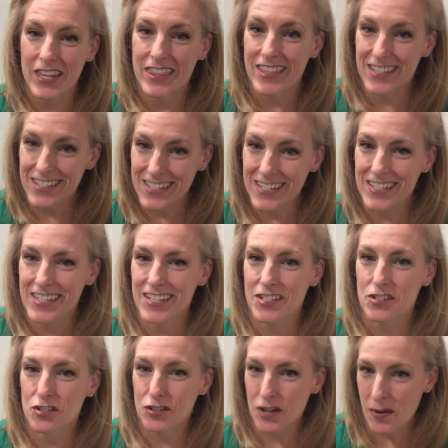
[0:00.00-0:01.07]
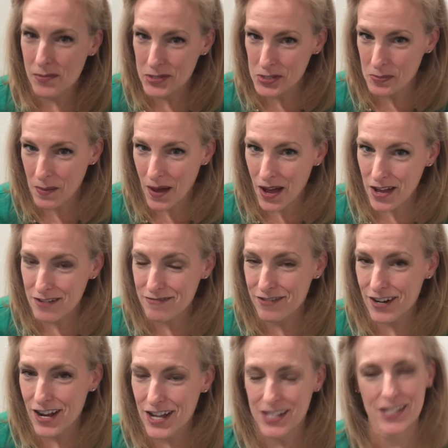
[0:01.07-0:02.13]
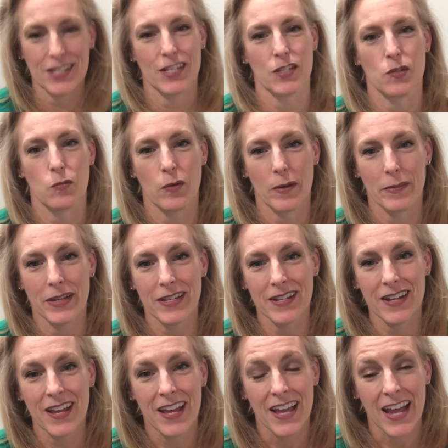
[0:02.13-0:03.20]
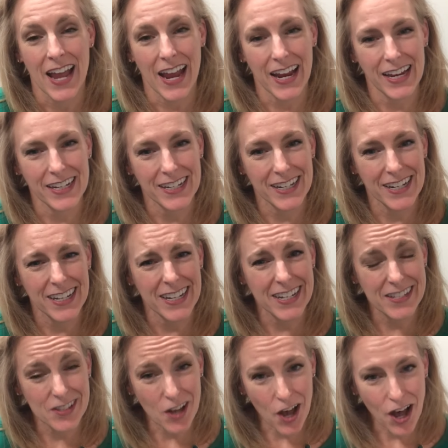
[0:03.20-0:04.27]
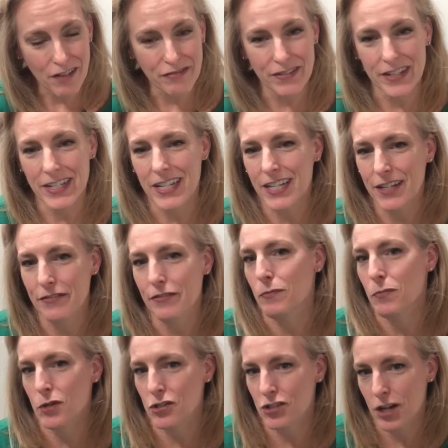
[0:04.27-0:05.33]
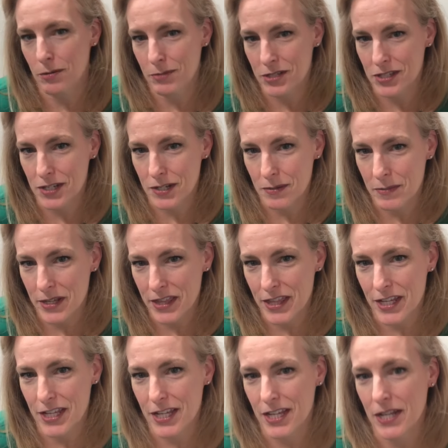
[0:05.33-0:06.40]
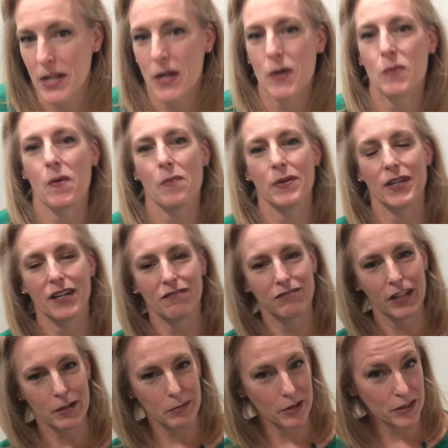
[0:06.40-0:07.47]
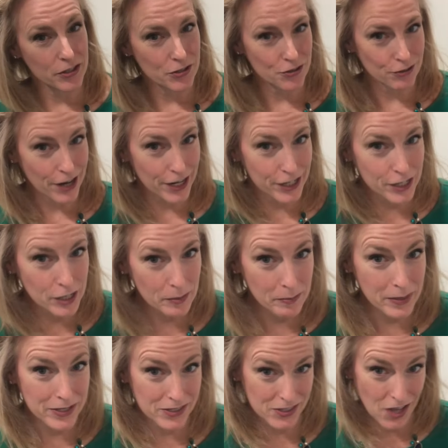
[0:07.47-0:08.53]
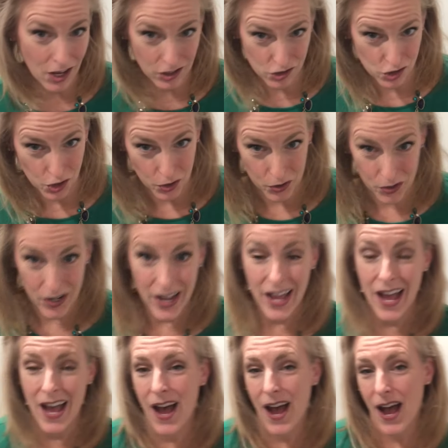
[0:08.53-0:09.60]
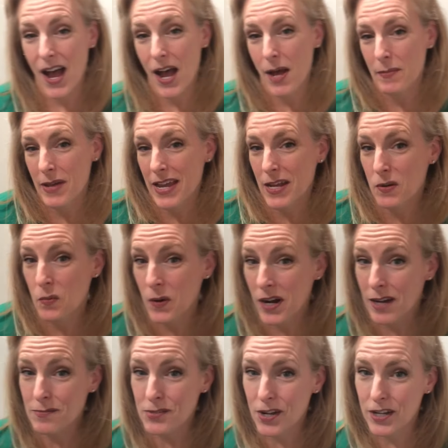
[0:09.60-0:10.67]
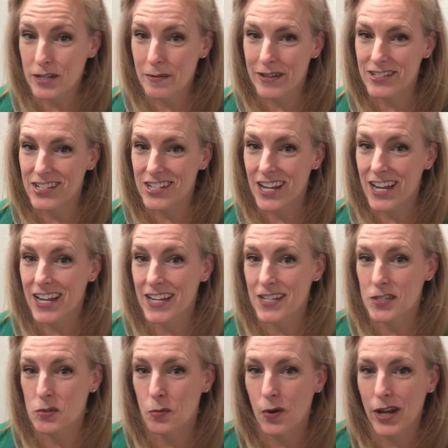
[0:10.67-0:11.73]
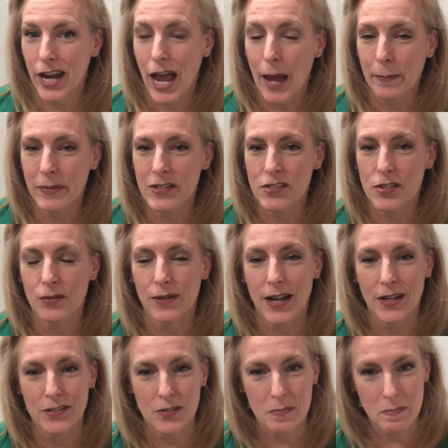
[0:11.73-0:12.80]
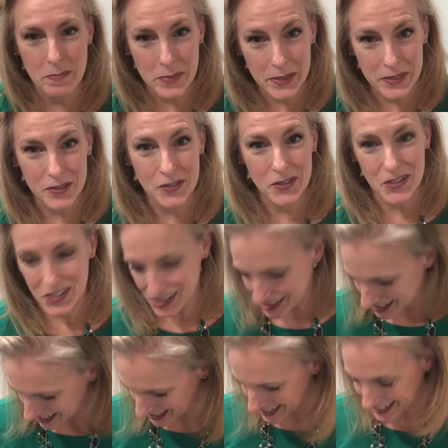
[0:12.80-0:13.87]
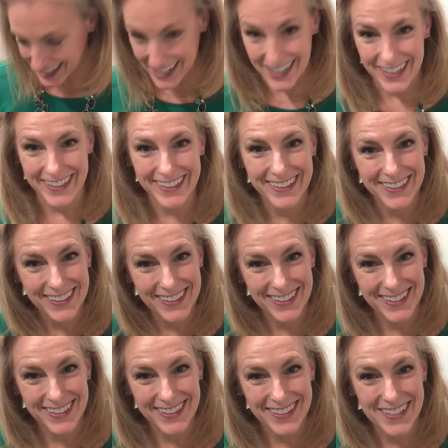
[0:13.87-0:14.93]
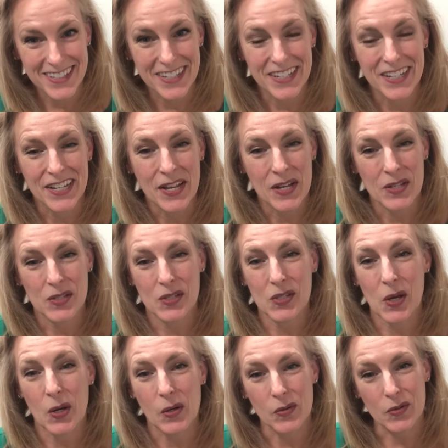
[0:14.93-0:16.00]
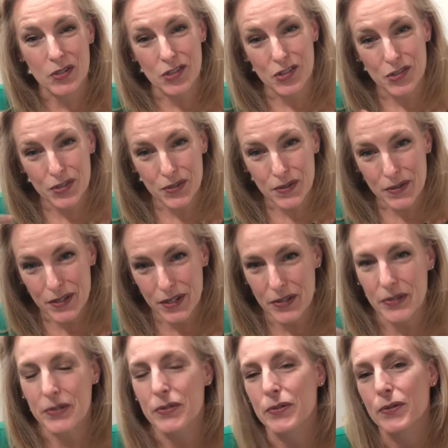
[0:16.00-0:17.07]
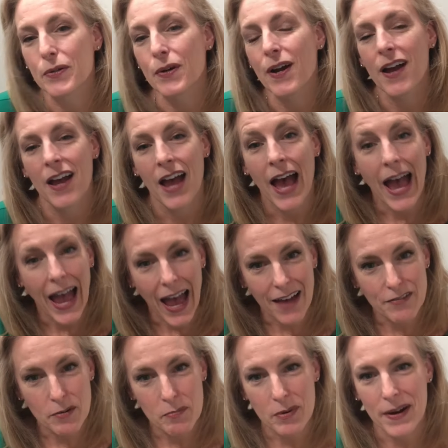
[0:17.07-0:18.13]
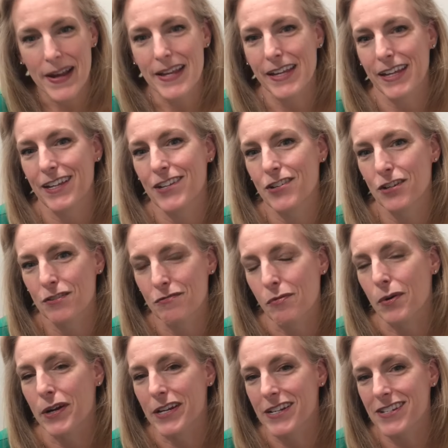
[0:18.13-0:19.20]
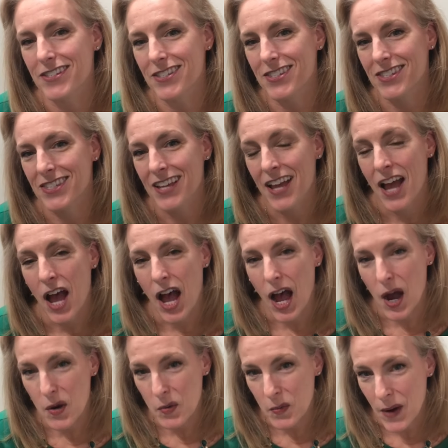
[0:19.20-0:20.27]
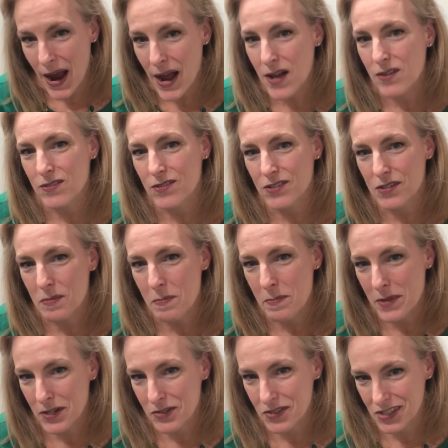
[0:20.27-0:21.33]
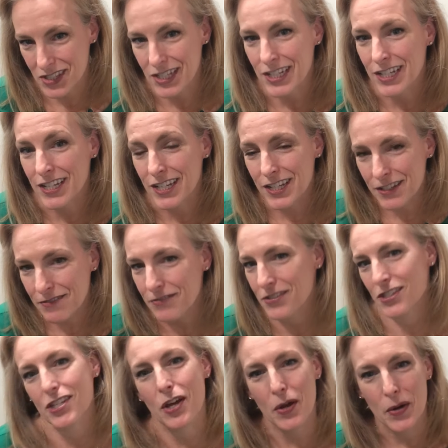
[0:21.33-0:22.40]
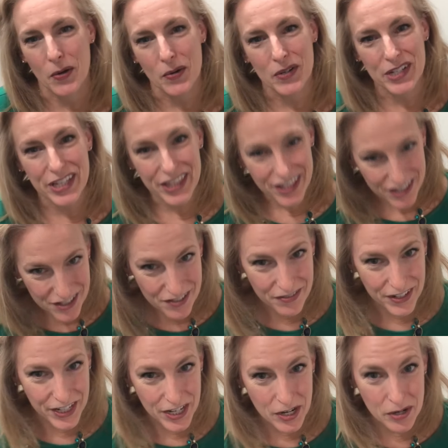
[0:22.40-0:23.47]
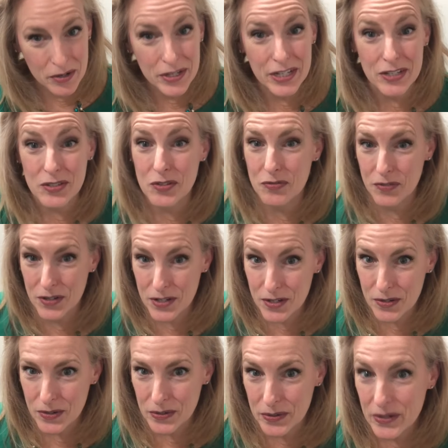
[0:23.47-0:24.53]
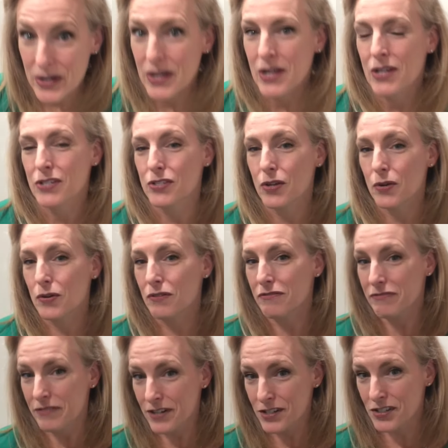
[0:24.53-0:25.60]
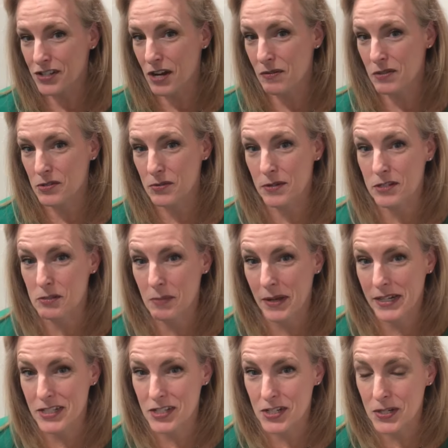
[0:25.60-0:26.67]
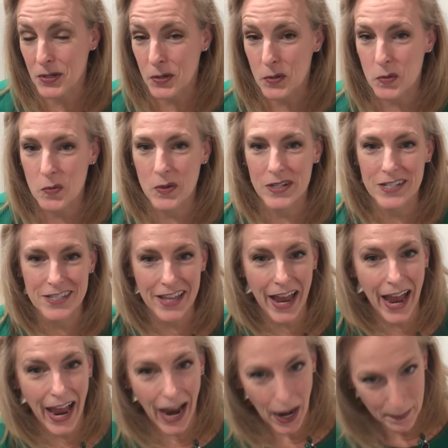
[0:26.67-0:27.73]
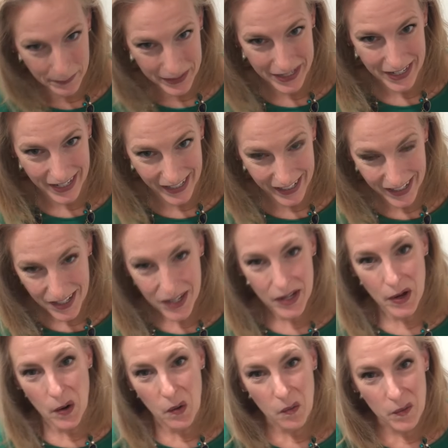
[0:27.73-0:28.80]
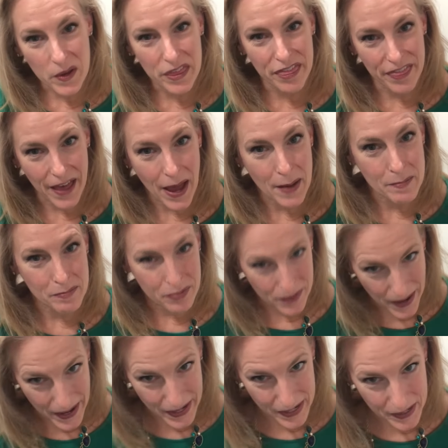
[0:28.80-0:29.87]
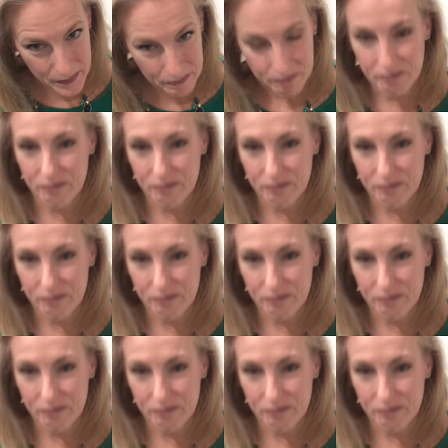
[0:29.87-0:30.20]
This is a trouble spot for us as women, and it's often even more troublesome than what we have labeled the dreaded passaggio. And what I'm talking about today is what happens around middle C. So, do you have a break in your voice around middle C? If so, this video is for you. So first, I want to explain to you what is happening with that break.